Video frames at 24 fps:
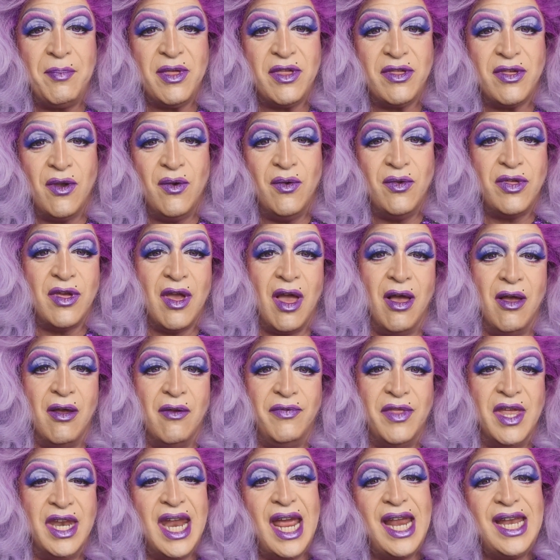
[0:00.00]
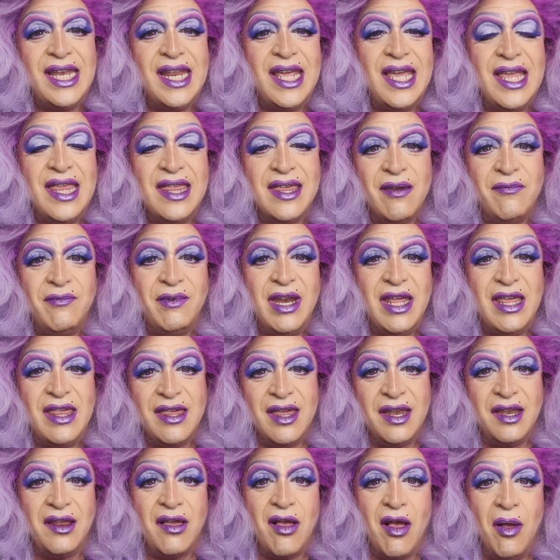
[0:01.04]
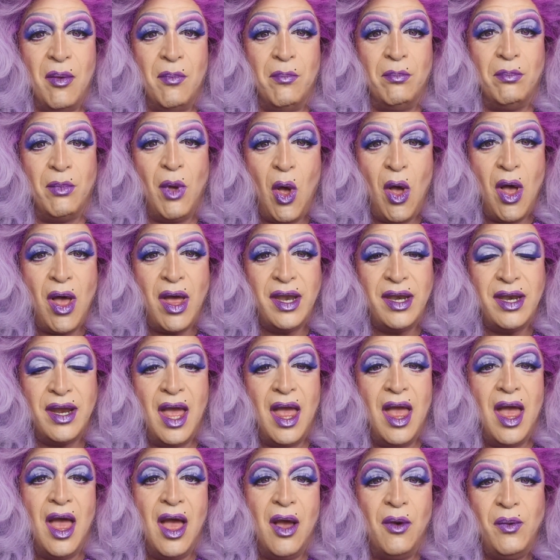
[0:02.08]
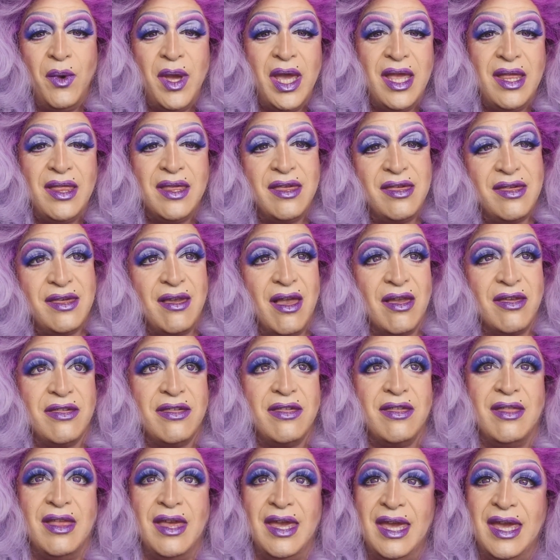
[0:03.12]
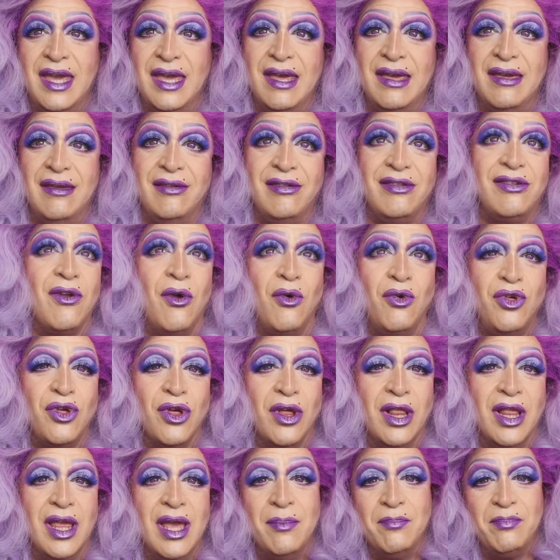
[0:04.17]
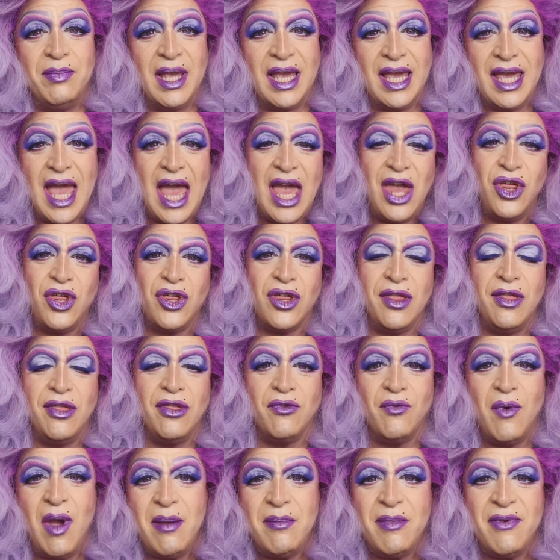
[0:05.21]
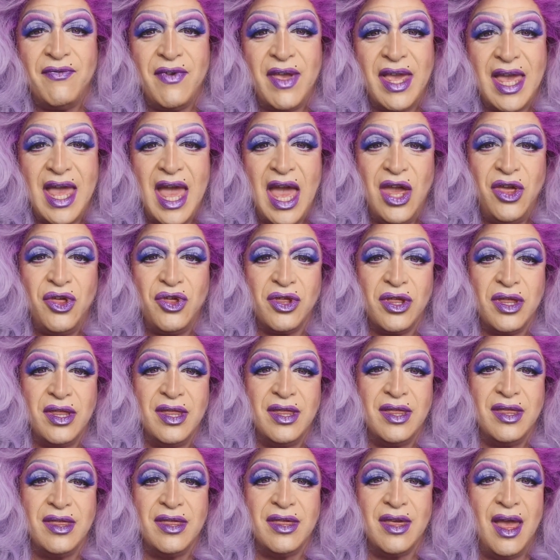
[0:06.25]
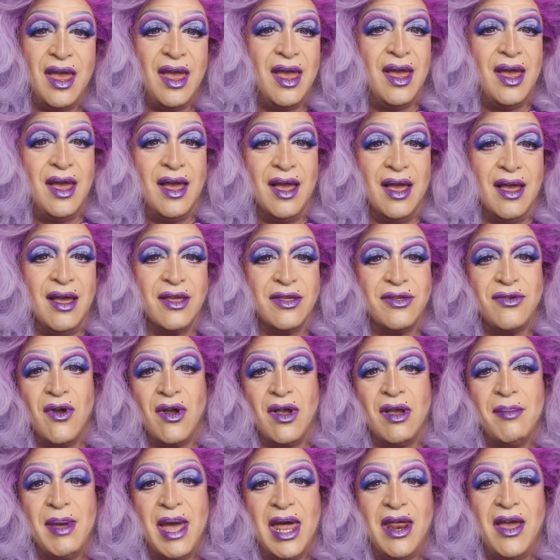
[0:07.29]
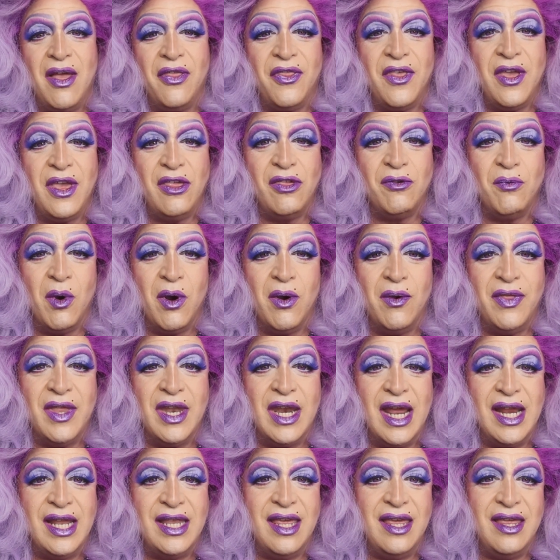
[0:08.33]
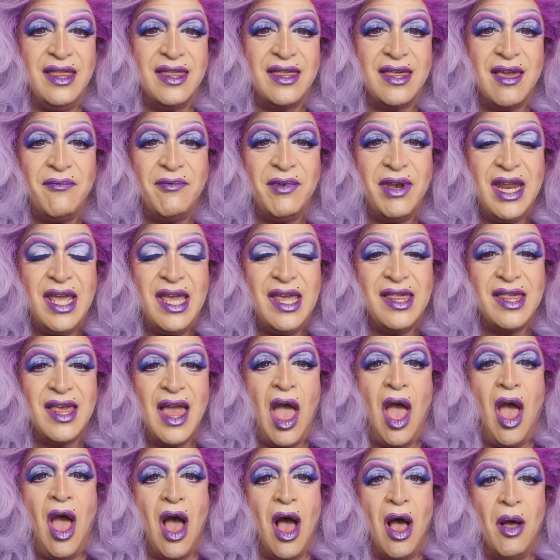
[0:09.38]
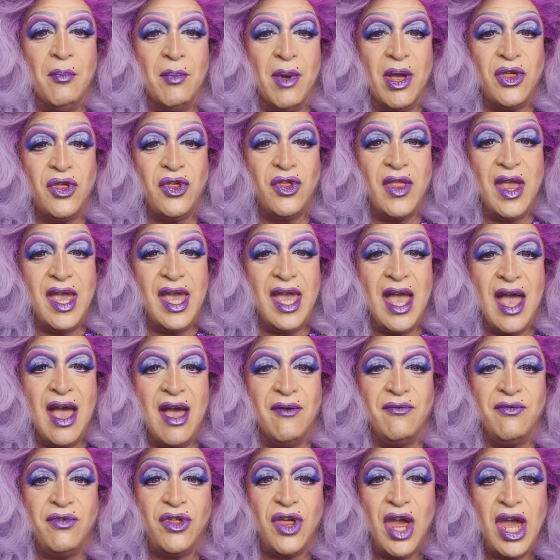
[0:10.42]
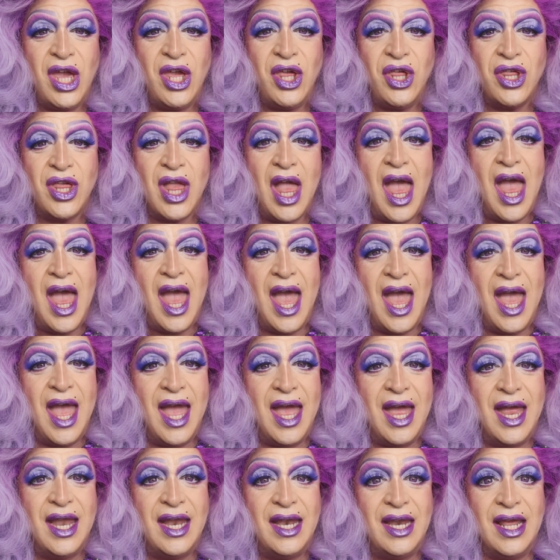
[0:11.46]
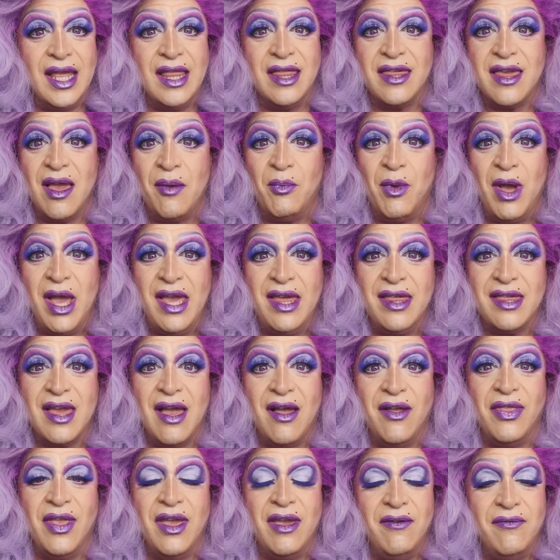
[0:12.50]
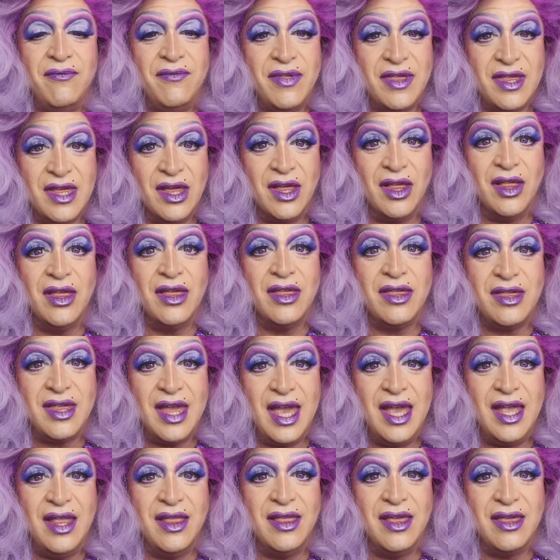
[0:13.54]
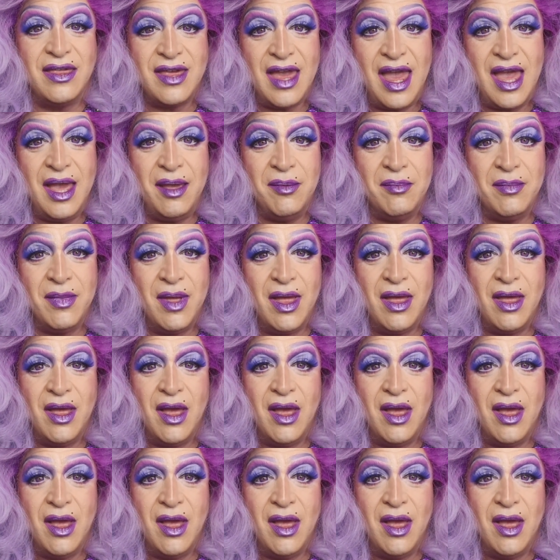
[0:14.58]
episodes of the 1970 sitcom Maude. We discuss the social implications, ramifications, uh, talk about how things were in the 1970s, how much they have changed, and in some ways, how they've still stayed the same